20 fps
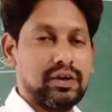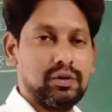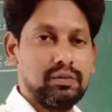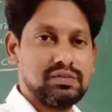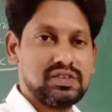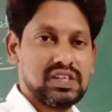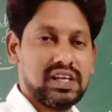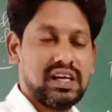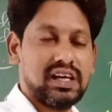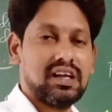
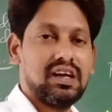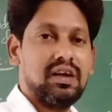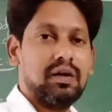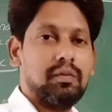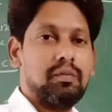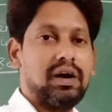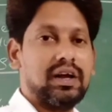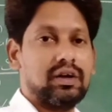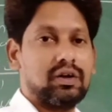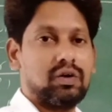whom,
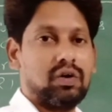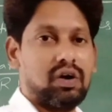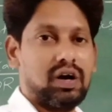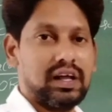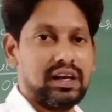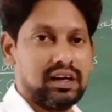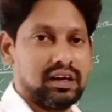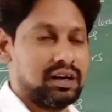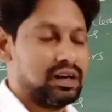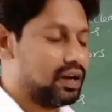sir? By
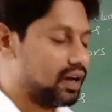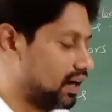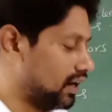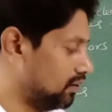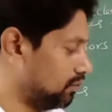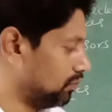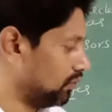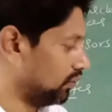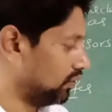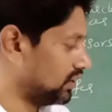Cohen
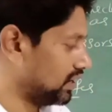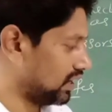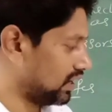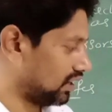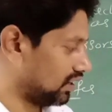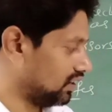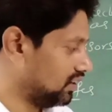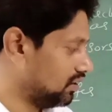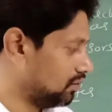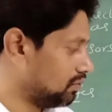and
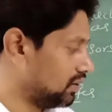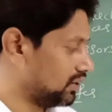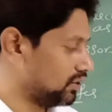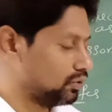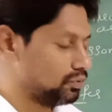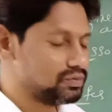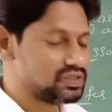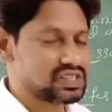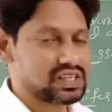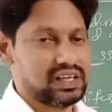Boyer. By
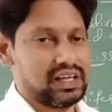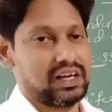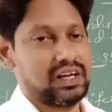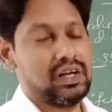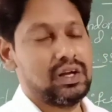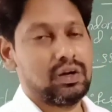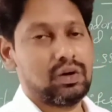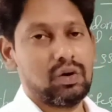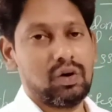whom, sir?